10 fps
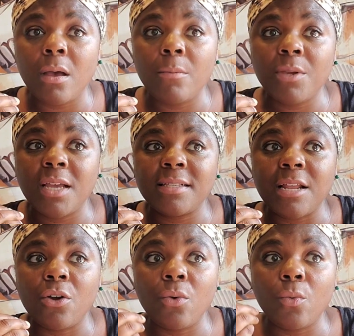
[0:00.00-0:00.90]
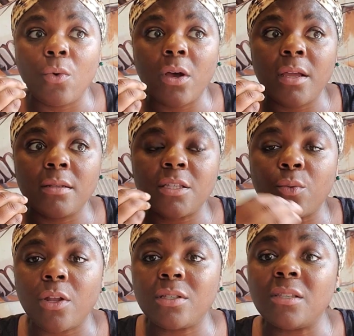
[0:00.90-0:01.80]
because I don't want
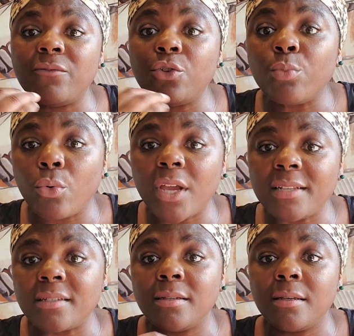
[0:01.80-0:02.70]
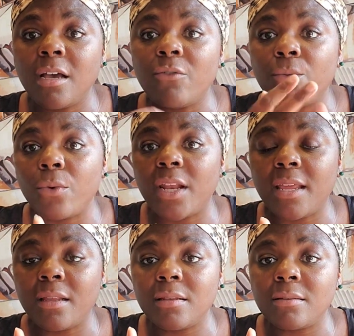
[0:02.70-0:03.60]
someone else's viewpoint of what
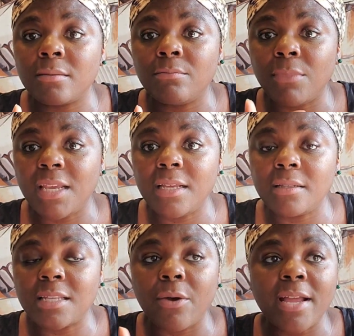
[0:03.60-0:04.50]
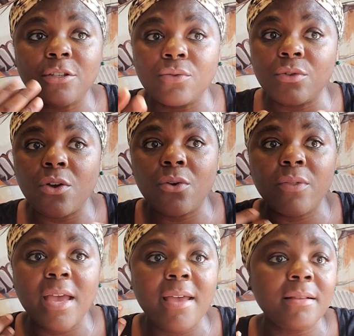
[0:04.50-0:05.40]
it means. Now, I do know
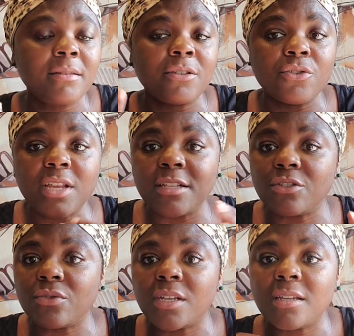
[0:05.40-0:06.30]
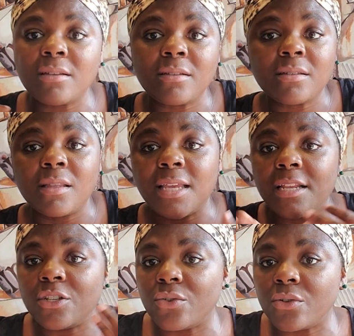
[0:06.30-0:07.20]
that certain histories
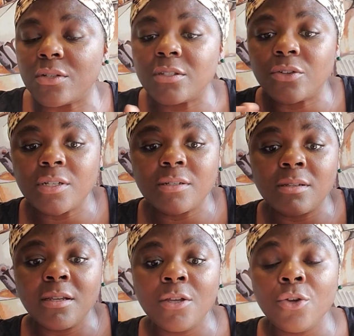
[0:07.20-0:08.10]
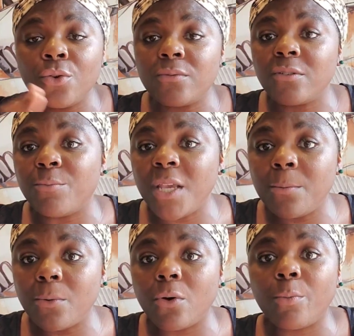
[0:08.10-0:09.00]
lean towards certain groups of
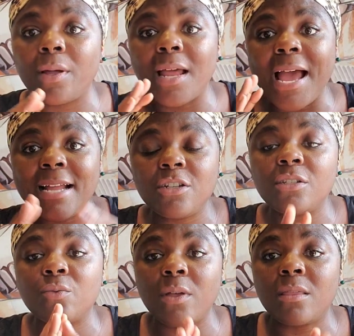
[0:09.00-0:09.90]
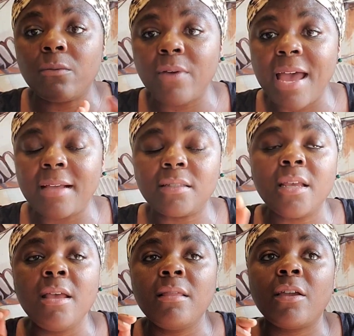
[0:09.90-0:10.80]
people, but I just want the facts.
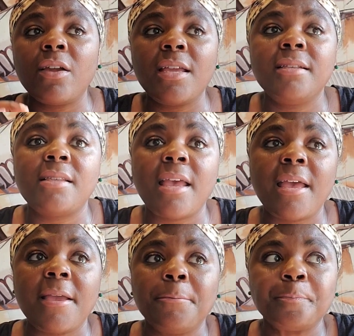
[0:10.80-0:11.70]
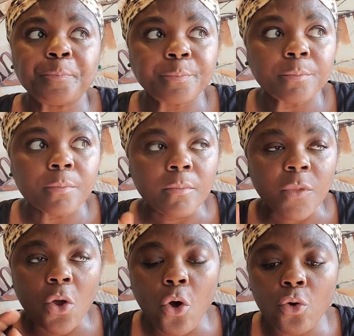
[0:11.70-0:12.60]
There is a
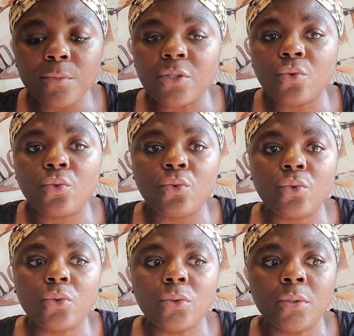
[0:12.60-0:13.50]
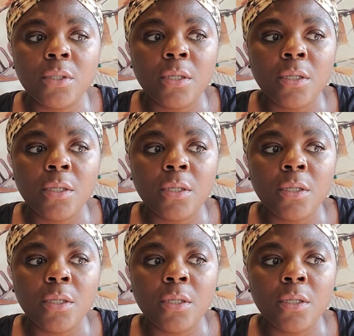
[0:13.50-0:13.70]
homeschool,